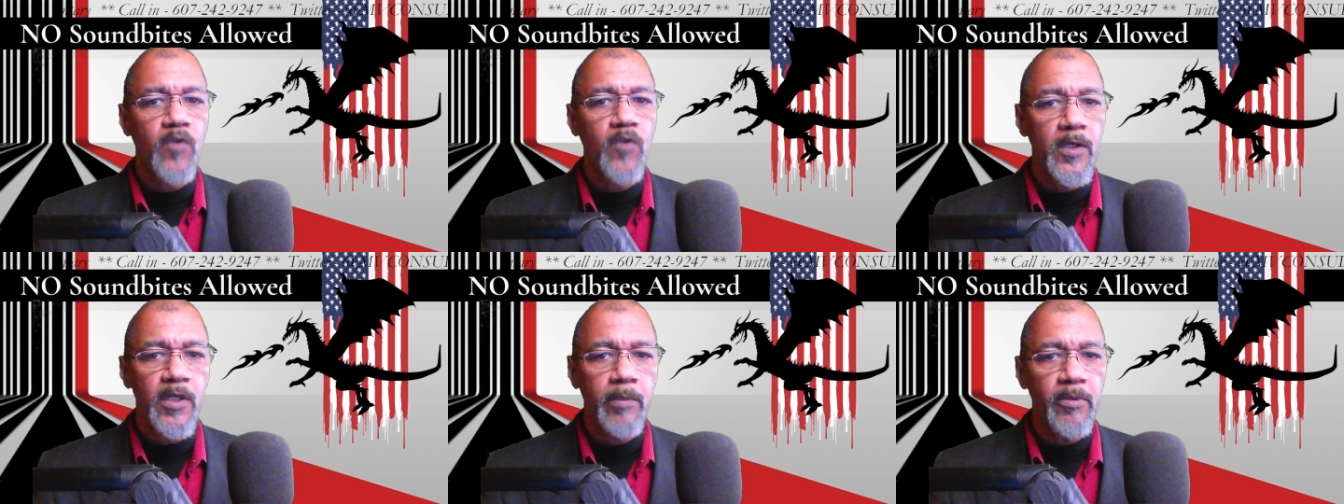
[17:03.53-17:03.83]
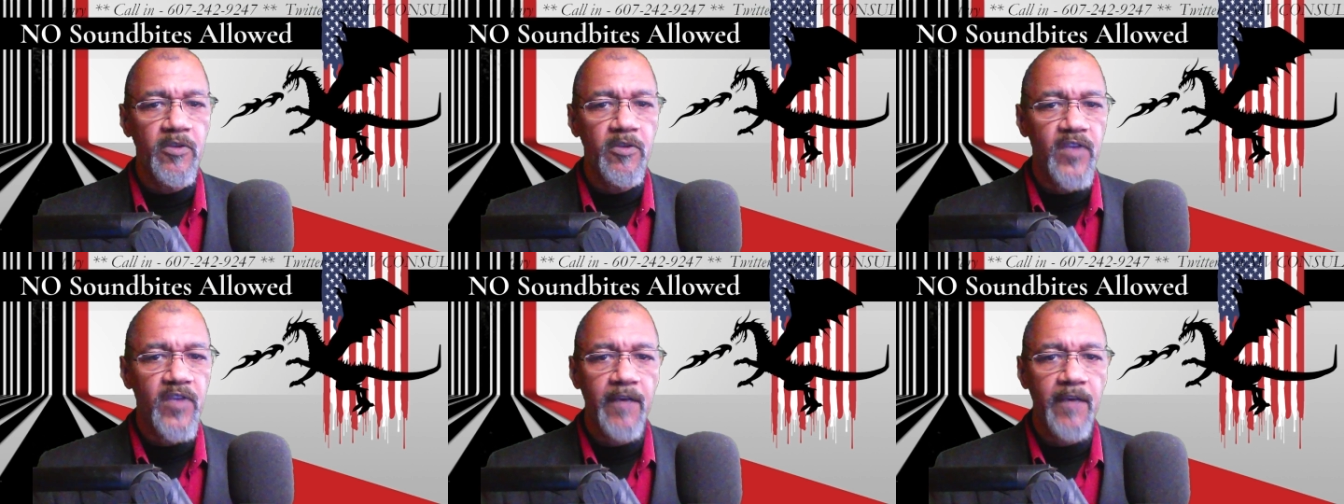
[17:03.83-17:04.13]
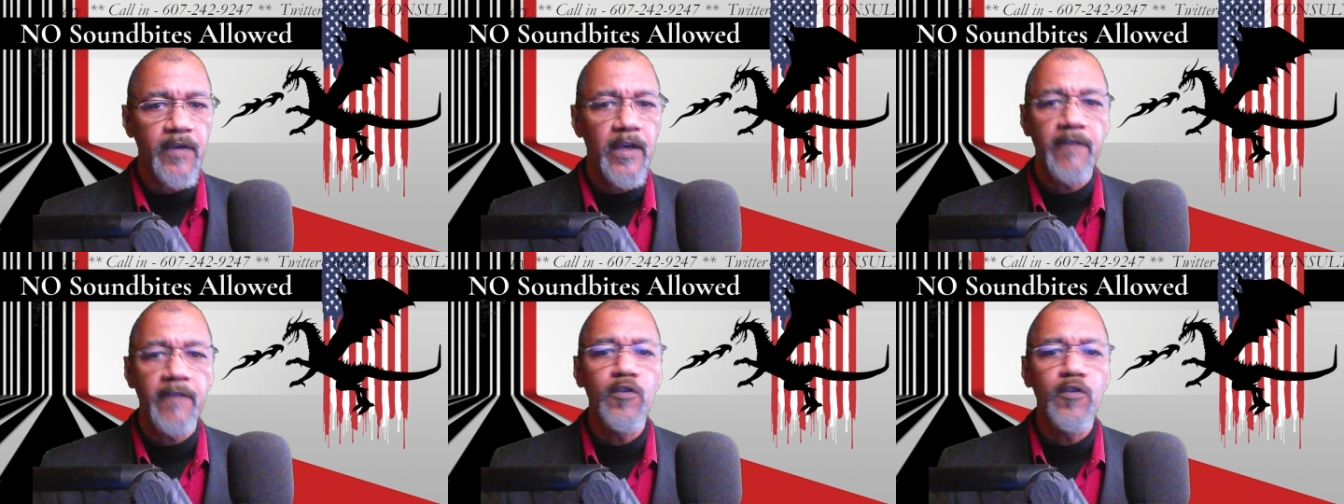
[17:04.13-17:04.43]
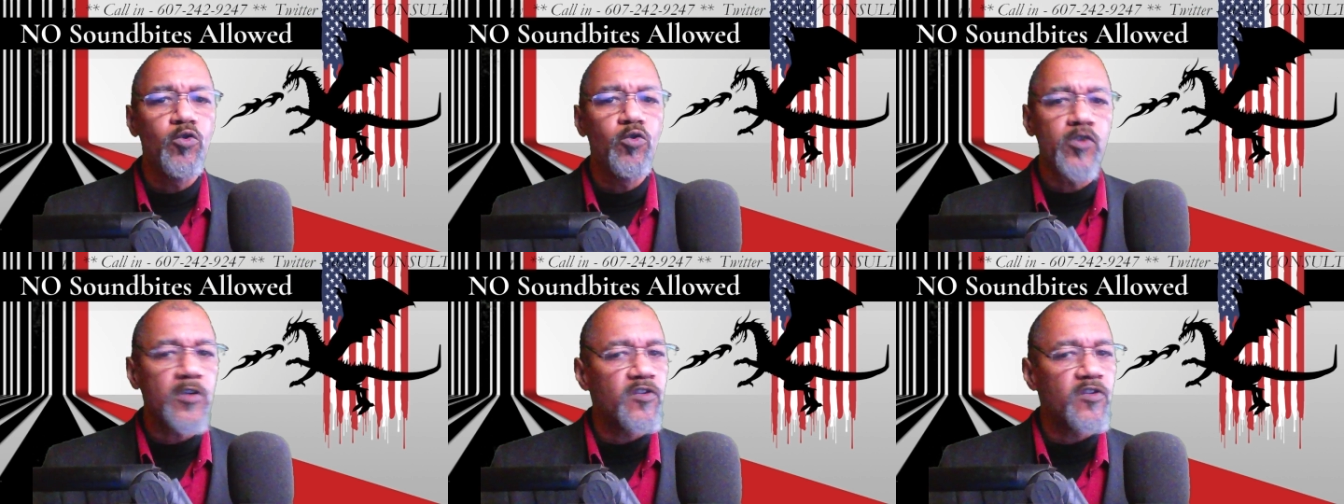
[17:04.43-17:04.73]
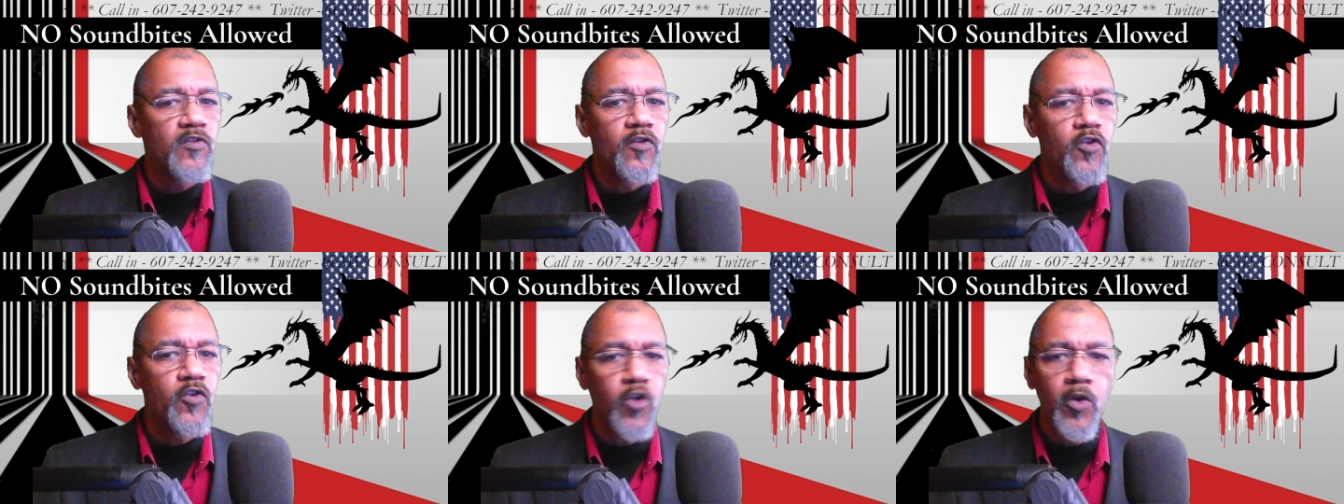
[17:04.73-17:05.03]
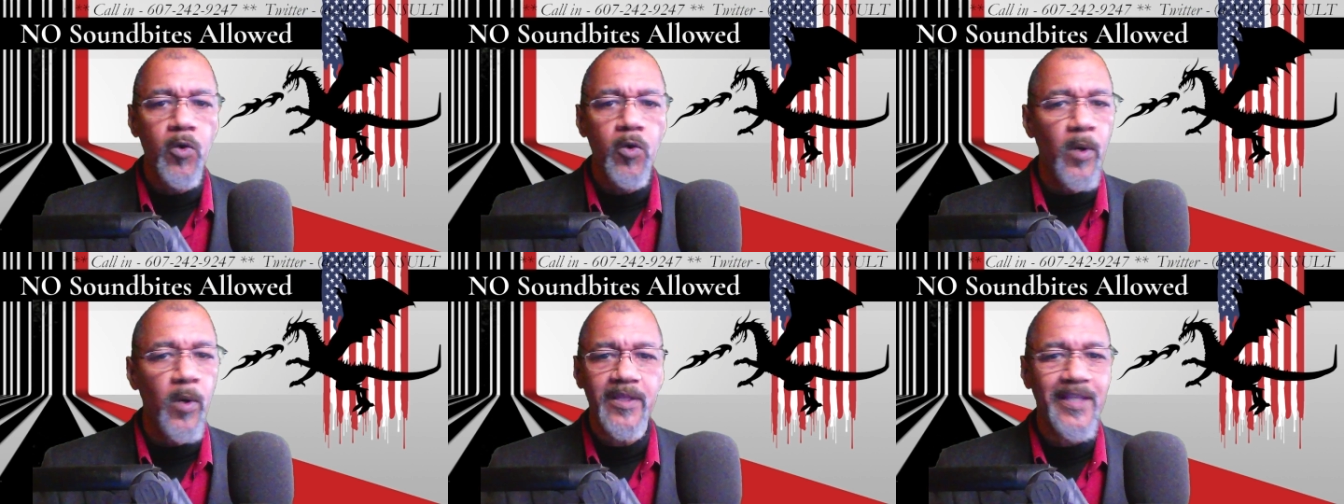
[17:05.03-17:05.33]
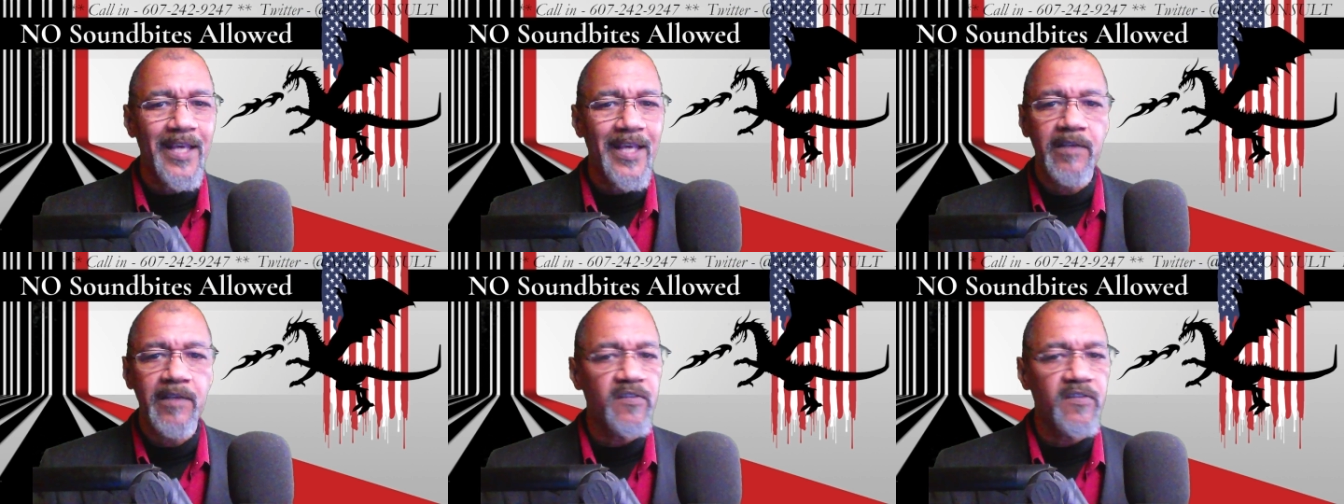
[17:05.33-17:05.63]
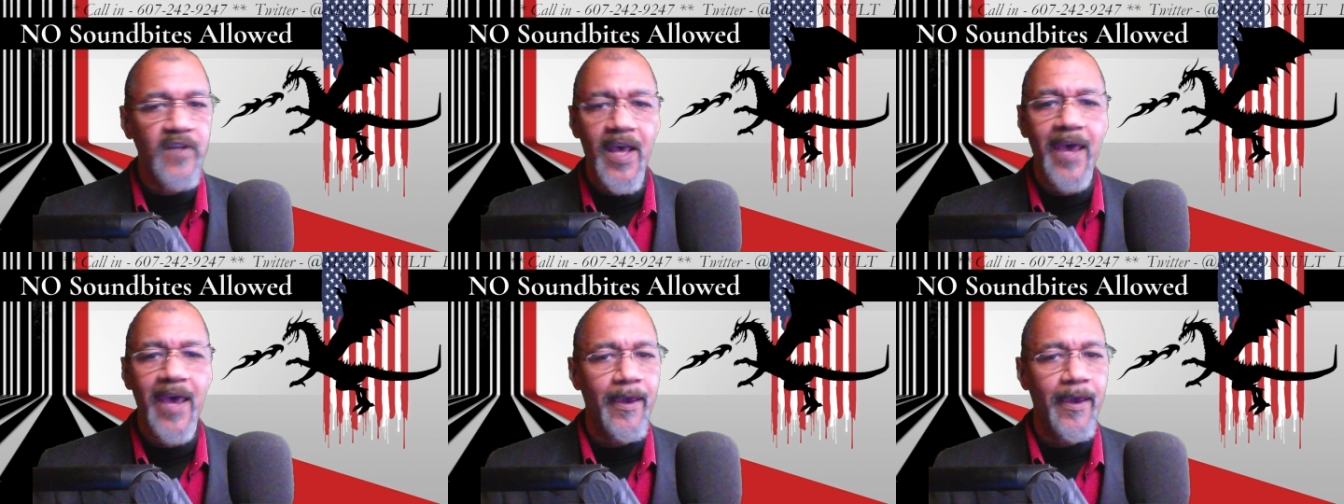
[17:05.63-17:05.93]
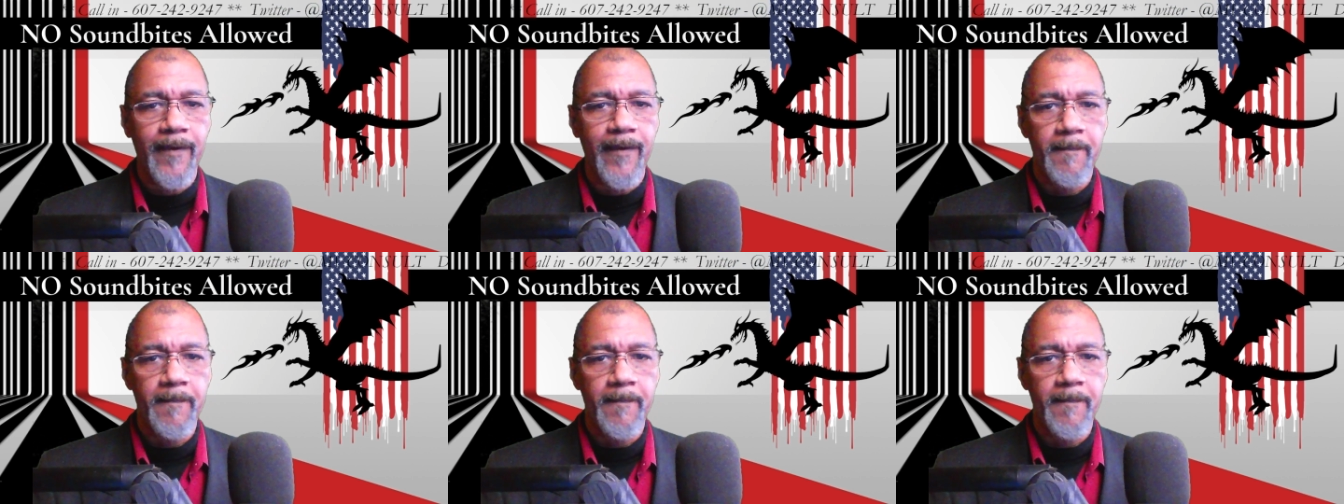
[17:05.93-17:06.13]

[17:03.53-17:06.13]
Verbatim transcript: to be safe if you just do what they say.